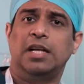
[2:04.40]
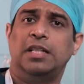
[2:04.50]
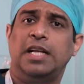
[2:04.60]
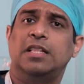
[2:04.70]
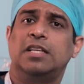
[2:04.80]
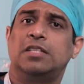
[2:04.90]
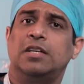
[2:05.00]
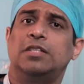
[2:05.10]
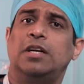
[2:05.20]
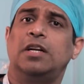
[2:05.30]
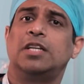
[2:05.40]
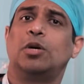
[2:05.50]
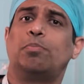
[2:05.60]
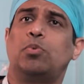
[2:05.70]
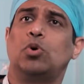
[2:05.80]
Then the surgeon does
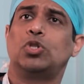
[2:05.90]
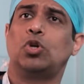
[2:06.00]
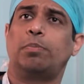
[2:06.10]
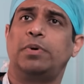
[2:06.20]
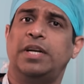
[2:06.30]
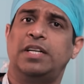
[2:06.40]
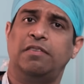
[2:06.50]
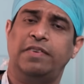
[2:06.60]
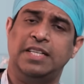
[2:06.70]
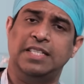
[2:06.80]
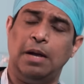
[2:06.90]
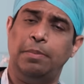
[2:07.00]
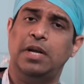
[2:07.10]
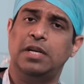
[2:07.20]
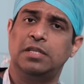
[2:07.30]
a post-operative
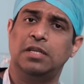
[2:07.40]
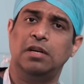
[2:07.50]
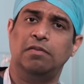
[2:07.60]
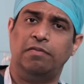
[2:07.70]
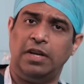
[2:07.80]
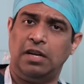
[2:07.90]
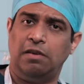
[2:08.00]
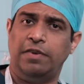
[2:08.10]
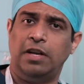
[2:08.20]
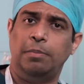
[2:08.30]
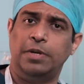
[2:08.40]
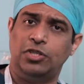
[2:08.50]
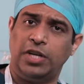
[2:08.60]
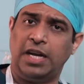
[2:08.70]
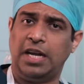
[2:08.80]
examination where we'll be
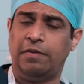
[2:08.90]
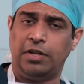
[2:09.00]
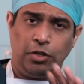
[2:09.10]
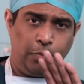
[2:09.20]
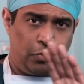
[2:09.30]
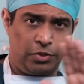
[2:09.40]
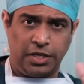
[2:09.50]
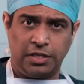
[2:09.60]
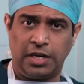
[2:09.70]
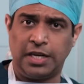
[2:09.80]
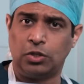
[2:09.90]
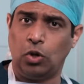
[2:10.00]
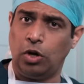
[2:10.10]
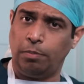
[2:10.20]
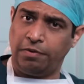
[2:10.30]
checking whether the procedure has
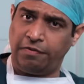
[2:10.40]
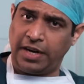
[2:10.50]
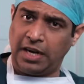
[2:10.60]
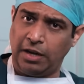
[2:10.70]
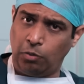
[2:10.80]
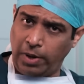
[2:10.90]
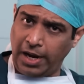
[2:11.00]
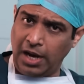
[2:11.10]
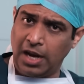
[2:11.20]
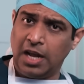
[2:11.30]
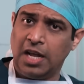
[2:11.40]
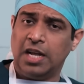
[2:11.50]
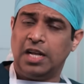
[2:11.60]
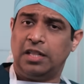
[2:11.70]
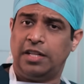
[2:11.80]
gone perfectly well.
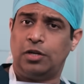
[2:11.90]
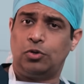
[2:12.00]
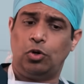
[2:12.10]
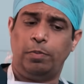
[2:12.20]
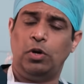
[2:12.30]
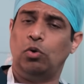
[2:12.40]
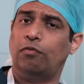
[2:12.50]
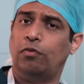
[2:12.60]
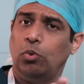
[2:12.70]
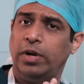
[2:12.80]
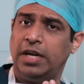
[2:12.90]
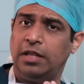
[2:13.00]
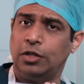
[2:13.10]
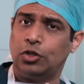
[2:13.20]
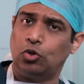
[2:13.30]
There should be no fluid
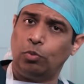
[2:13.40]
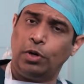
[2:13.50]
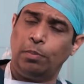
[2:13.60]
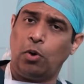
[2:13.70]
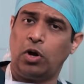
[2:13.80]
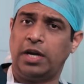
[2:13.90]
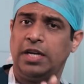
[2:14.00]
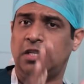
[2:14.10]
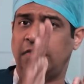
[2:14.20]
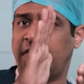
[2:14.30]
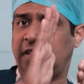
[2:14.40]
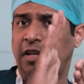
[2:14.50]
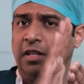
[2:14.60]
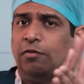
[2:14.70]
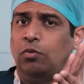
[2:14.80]
in the stromal pocket,
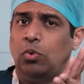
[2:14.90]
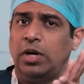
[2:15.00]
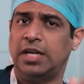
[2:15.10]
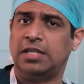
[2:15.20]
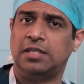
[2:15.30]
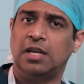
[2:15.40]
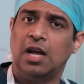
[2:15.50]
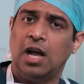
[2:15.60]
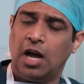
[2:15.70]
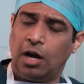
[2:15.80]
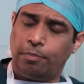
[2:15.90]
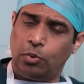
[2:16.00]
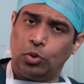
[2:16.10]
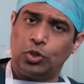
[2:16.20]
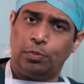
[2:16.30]
whether the wound has
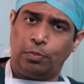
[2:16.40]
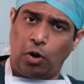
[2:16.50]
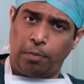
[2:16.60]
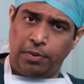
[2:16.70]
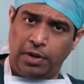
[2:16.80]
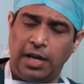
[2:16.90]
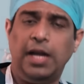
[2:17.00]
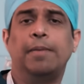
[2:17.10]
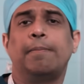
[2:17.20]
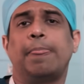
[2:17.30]
opposed properly.